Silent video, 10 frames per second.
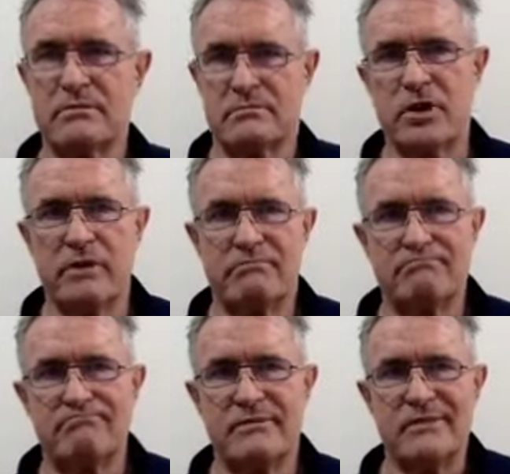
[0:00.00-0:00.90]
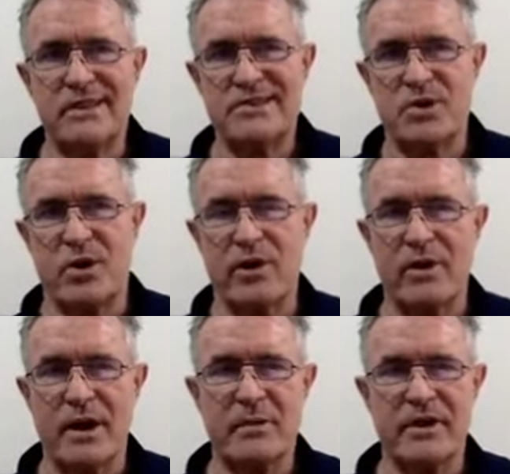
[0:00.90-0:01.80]
you know,
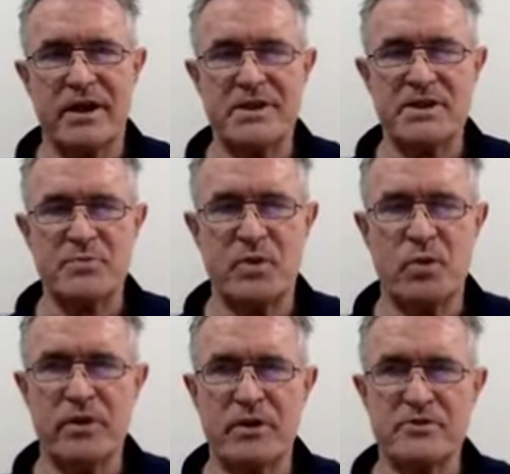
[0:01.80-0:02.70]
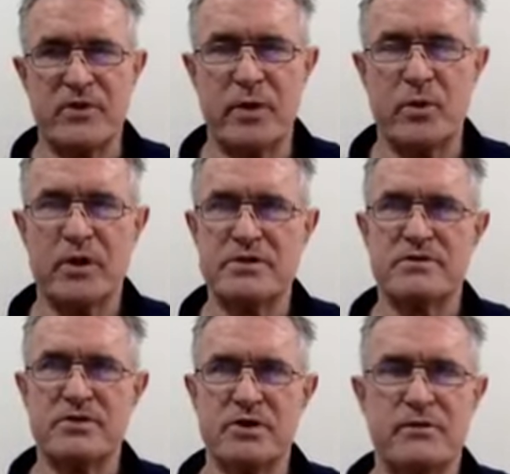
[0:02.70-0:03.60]
historical applications built with those frameworks in
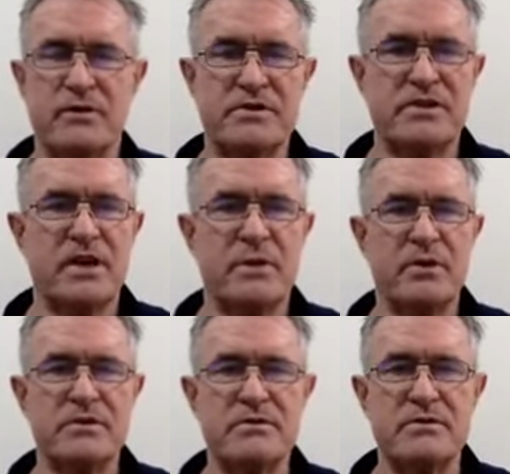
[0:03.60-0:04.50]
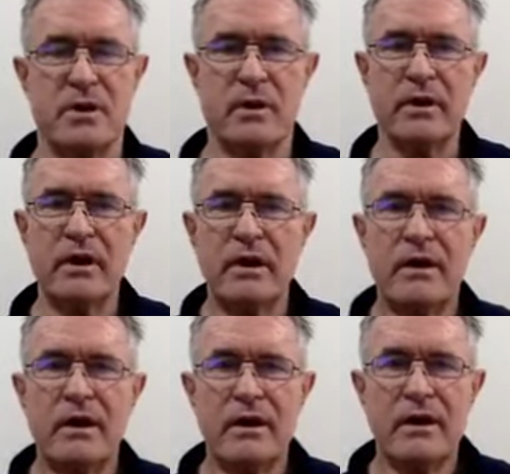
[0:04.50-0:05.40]
servlets, EJBs, and so on,
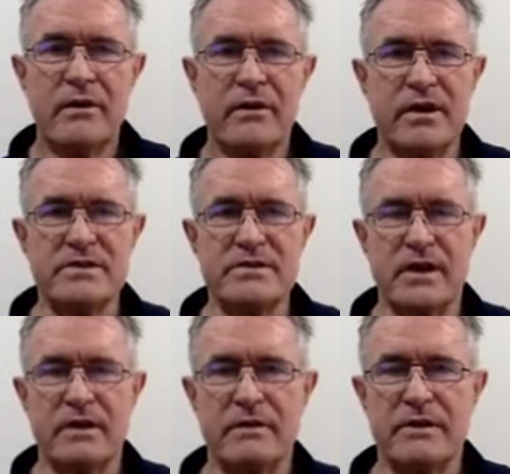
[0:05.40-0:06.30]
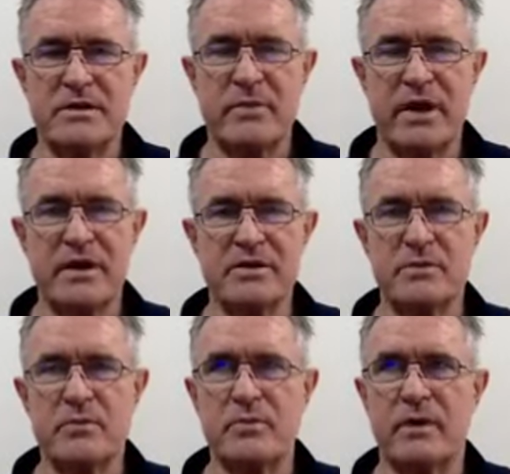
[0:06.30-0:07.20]
there's a
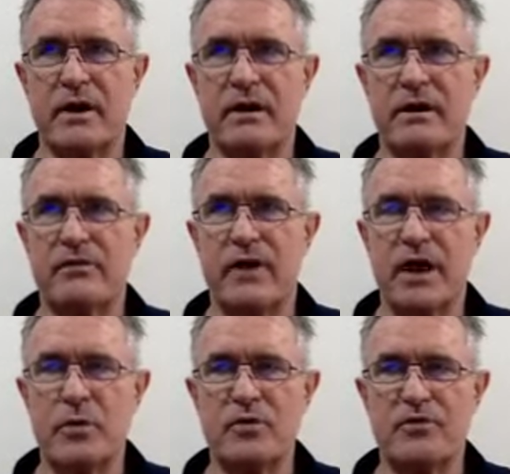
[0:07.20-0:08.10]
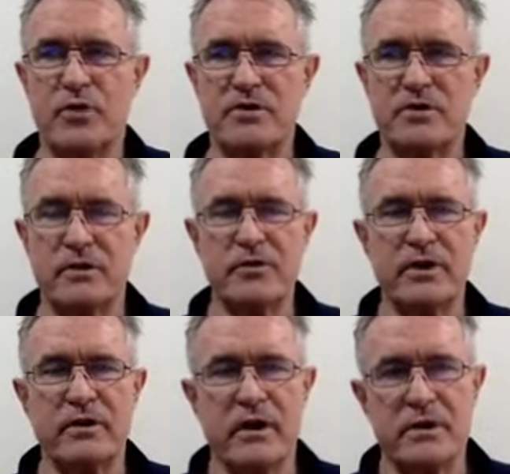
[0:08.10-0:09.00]
mechanism available for
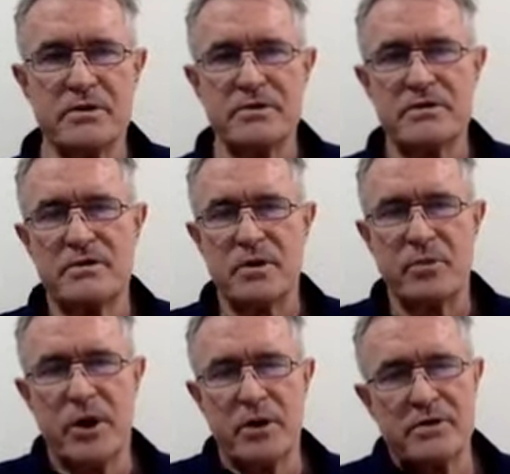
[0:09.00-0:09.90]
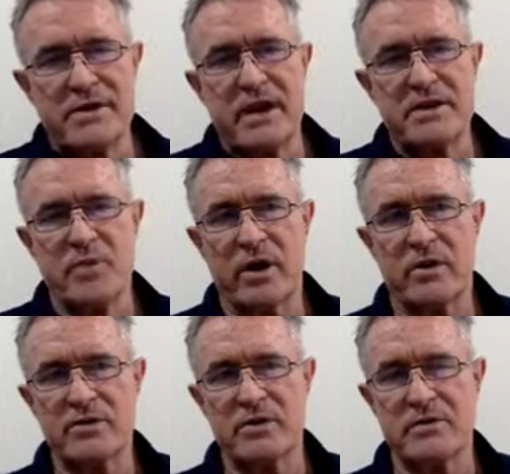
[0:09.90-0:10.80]
delivering those components as
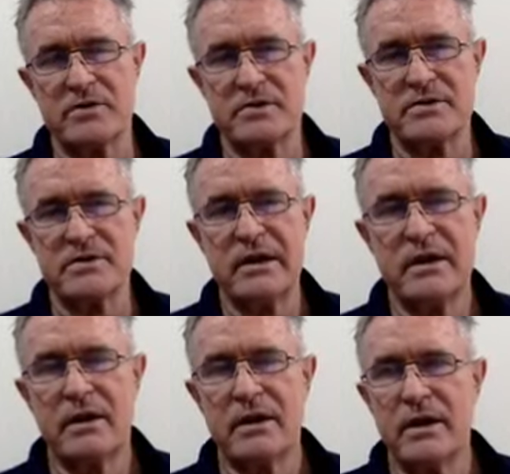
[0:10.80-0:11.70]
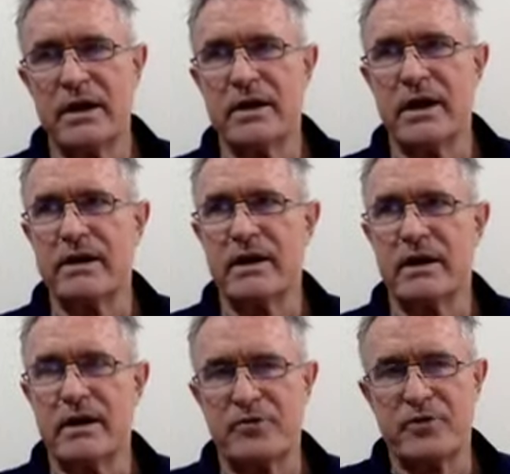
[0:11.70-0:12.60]
microservices in
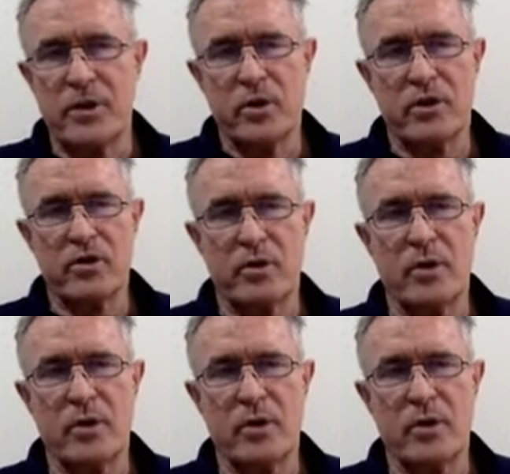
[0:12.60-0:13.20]
a framework called